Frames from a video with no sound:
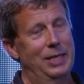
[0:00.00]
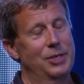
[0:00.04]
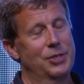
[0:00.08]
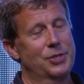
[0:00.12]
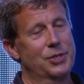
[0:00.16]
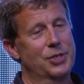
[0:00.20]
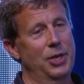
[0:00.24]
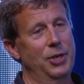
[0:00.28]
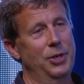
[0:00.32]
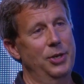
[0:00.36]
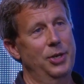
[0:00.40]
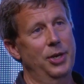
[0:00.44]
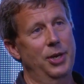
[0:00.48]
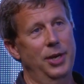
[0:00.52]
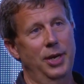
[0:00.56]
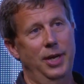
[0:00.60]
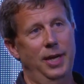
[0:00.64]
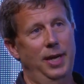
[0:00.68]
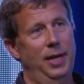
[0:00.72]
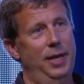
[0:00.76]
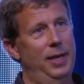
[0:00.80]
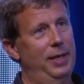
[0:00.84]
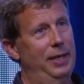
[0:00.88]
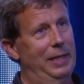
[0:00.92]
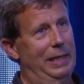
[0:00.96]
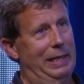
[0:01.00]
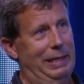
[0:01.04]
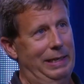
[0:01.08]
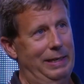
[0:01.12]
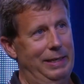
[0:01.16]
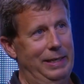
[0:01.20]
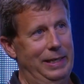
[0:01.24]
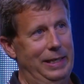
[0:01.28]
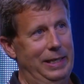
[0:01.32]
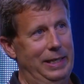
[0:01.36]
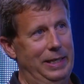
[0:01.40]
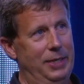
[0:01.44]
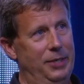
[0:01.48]
So you're gonna,
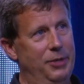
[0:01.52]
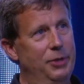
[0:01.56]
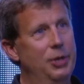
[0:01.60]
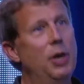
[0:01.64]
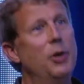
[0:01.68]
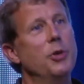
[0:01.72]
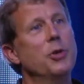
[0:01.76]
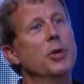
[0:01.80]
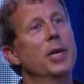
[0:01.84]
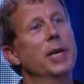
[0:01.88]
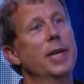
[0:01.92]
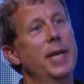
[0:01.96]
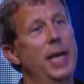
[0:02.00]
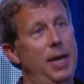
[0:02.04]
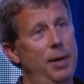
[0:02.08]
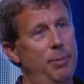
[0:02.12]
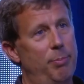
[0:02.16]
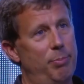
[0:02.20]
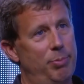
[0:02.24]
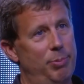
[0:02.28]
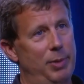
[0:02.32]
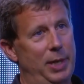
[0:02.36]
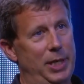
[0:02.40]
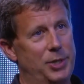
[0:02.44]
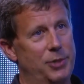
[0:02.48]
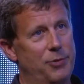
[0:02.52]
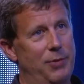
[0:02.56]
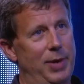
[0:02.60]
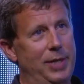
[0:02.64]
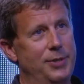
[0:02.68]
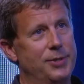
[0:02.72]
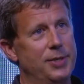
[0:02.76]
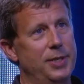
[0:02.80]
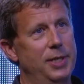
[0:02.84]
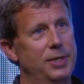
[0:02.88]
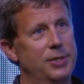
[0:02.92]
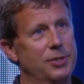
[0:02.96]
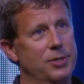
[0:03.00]
you know, you can get a place
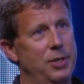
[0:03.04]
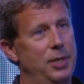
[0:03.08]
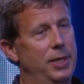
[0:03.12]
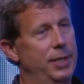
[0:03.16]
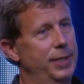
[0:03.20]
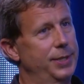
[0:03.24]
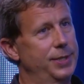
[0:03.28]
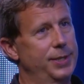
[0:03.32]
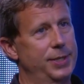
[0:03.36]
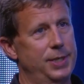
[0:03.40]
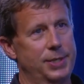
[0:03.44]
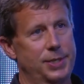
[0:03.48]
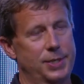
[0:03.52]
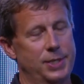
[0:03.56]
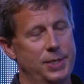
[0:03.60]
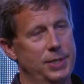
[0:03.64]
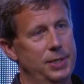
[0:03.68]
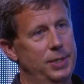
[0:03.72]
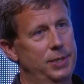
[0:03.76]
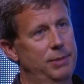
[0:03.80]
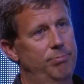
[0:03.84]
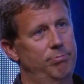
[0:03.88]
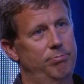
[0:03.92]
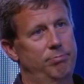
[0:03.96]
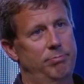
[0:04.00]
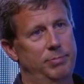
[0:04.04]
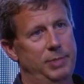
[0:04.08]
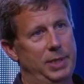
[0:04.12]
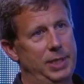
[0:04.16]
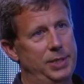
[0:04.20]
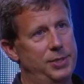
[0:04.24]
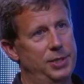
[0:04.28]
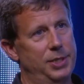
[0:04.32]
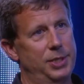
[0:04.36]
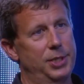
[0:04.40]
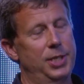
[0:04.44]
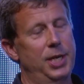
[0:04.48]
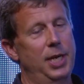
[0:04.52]
rented as long as it's in
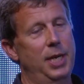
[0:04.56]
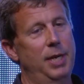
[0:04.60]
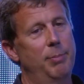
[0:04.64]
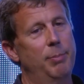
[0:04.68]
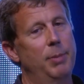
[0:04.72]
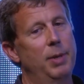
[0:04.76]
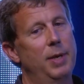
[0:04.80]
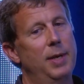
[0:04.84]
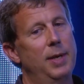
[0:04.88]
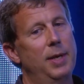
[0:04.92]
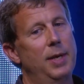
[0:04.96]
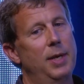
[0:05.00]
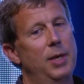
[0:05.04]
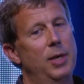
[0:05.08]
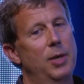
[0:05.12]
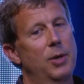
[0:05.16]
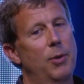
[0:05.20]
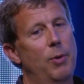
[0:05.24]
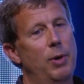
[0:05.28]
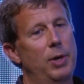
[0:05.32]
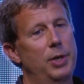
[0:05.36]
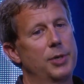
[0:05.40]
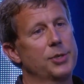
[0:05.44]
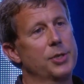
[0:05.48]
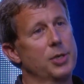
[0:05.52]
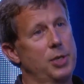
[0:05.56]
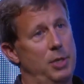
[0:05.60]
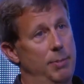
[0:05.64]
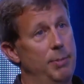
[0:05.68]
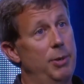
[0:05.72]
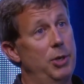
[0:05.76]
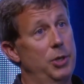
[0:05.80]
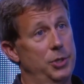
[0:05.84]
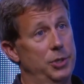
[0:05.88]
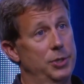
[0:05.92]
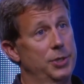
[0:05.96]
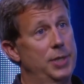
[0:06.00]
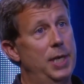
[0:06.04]
decent shape. Whereas the
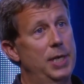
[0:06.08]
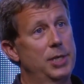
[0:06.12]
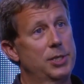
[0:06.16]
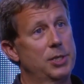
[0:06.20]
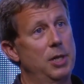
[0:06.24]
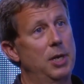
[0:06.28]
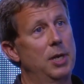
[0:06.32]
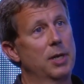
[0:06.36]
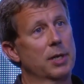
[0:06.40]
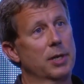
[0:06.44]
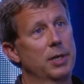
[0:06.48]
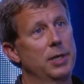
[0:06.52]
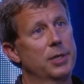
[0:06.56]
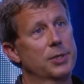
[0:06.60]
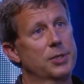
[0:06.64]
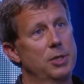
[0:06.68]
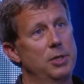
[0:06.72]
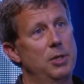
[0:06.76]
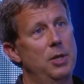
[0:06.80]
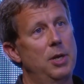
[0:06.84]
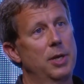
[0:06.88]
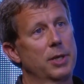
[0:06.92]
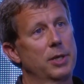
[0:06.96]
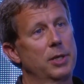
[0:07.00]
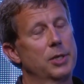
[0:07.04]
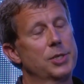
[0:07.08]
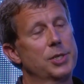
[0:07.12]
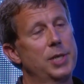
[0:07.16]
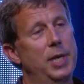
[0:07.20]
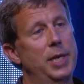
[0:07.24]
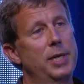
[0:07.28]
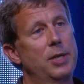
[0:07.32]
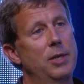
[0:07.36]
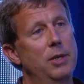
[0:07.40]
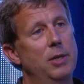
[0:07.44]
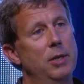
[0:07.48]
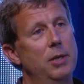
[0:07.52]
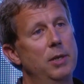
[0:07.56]
commercial takes longer. It's a longer
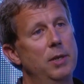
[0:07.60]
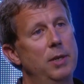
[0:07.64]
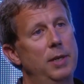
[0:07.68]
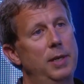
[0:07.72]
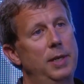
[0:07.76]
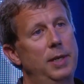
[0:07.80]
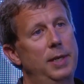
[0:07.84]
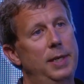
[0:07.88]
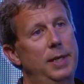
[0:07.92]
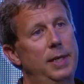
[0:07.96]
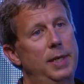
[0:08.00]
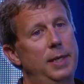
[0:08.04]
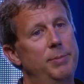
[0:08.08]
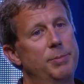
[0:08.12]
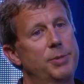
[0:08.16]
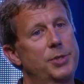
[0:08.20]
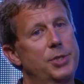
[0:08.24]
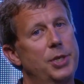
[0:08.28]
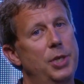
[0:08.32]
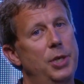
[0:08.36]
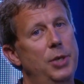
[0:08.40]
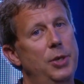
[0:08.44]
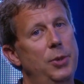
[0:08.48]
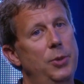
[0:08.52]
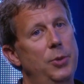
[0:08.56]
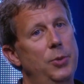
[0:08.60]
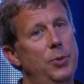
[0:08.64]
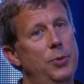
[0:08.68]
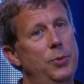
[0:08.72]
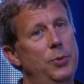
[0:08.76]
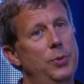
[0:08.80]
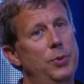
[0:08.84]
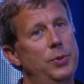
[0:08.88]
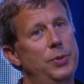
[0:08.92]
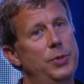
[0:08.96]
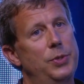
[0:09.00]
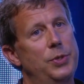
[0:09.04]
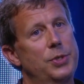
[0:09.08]
cycle. So
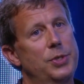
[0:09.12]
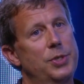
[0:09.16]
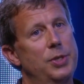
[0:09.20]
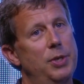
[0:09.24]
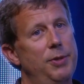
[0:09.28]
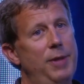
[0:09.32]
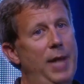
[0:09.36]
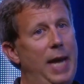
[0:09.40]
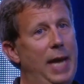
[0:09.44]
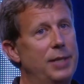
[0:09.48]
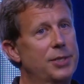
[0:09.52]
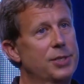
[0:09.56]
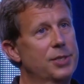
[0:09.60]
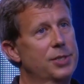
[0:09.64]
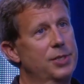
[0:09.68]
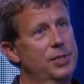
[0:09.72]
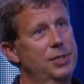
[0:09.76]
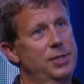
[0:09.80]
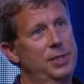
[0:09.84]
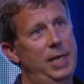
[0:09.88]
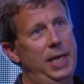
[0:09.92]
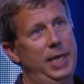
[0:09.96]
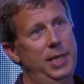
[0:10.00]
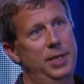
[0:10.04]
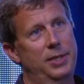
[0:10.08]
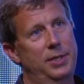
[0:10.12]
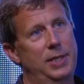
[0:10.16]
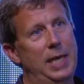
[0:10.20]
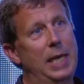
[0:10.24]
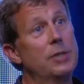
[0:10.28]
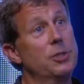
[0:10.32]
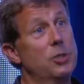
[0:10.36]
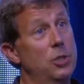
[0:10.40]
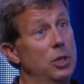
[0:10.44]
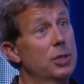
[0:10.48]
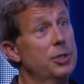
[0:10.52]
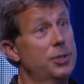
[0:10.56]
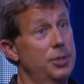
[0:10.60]
that
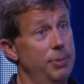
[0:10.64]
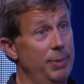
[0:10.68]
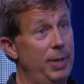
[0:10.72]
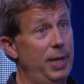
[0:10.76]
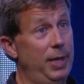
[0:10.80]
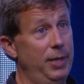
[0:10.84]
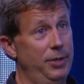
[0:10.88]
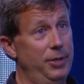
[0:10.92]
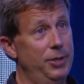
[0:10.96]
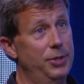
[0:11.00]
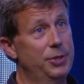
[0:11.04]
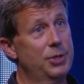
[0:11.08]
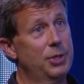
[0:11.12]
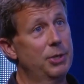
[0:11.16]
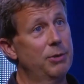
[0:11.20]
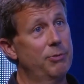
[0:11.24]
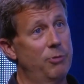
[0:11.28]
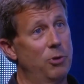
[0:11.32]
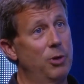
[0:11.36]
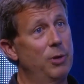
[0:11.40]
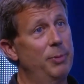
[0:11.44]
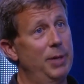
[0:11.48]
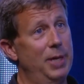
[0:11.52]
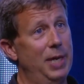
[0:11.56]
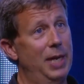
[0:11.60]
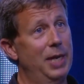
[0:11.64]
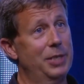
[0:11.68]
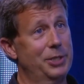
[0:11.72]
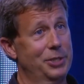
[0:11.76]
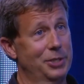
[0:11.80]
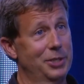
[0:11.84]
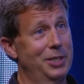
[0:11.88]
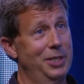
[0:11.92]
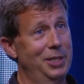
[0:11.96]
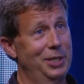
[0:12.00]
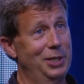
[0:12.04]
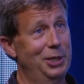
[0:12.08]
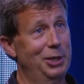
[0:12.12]
took some getting used to for me,
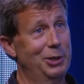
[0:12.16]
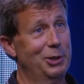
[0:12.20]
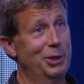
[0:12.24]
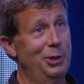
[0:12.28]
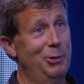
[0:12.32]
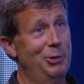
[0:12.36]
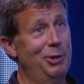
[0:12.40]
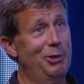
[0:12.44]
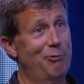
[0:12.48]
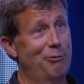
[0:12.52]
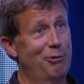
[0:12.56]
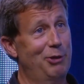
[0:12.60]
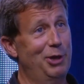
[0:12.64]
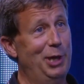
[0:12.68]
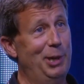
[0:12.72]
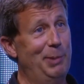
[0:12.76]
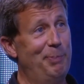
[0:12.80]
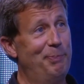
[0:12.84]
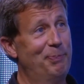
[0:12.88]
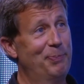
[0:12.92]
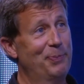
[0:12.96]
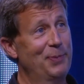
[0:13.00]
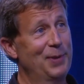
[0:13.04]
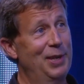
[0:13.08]
actually. You know, going from